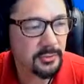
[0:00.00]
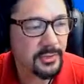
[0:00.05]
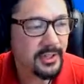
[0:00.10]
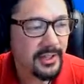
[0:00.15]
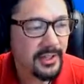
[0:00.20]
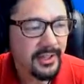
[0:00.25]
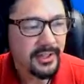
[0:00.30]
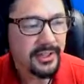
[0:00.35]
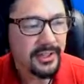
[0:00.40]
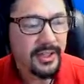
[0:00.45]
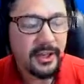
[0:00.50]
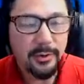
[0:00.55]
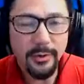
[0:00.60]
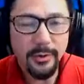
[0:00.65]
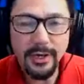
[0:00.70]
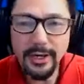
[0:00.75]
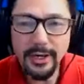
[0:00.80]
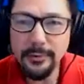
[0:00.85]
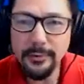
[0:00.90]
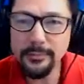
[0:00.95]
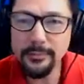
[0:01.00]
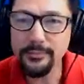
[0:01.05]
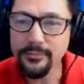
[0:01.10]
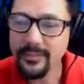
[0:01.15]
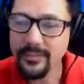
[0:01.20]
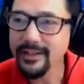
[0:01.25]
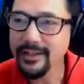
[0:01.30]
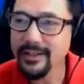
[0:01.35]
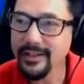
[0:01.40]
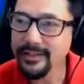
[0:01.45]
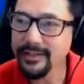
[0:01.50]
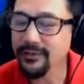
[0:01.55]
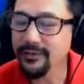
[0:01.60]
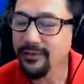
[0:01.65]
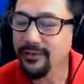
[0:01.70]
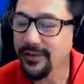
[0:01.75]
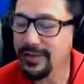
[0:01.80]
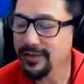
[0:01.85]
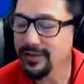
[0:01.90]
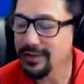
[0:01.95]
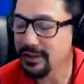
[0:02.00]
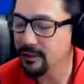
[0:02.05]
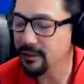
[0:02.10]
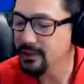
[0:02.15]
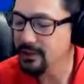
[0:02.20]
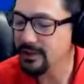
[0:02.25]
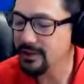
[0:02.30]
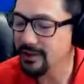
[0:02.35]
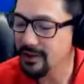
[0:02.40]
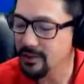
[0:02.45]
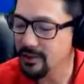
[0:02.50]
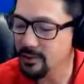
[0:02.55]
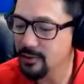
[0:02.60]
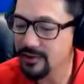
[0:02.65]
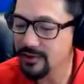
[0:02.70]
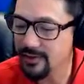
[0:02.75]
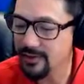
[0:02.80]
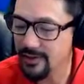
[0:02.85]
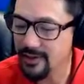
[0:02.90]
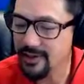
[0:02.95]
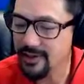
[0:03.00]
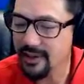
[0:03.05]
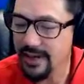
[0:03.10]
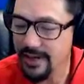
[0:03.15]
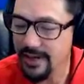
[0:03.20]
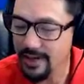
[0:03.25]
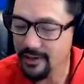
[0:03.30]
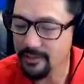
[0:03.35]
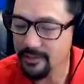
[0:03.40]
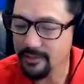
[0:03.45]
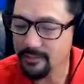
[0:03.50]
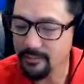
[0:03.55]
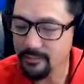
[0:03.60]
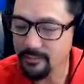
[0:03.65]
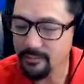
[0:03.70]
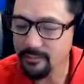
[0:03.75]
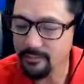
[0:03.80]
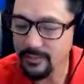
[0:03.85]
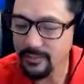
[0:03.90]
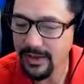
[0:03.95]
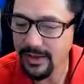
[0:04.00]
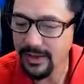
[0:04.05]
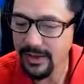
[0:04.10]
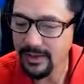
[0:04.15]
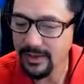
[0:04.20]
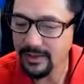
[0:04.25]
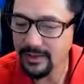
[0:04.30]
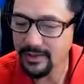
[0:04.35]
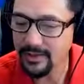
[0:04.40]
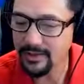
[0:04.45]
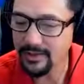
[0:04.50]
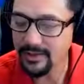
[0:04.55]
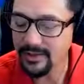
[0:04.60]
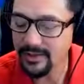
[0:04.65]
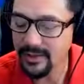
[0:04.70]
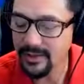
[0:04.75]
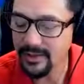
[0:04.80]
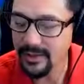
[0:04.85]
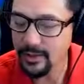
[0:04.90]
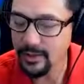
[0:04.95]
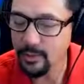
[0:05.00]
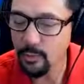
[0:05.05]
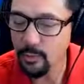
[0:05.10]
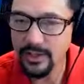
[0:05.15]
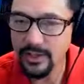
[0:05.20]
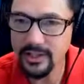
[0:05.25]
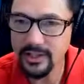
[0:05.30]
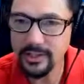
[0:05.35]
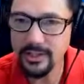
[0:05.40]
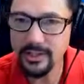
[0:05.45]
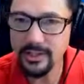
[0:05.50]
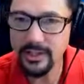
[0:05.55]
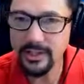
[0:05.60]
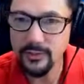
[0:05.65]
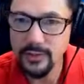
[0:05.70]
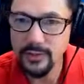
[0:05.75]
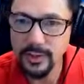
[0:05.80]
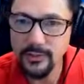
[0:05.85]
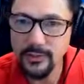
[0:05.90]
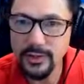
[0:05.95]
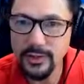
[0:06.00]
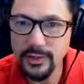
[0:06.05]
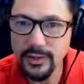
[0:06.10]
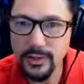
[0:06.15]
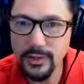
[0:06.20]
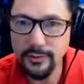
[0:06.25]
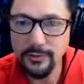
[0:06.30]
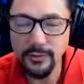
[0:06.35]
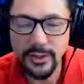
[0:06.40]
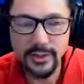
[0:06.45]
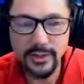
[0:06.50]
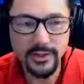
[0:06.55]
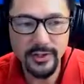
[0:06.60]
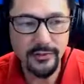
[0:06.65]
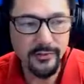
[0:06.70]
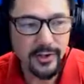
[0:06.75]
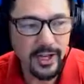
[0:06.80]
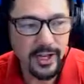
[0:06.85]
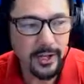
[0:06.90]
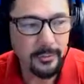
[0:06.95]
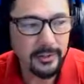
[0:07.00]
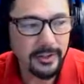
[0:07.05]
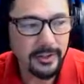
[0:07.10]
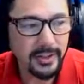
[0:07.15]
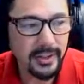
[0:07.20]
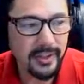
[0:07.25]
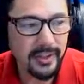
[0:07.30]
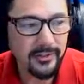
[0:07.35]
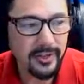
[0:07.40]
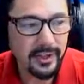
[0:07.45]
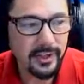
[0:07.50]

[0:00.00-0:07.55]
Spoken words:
Now, it's interesting that you started out as a way to give service to your friends and family, and then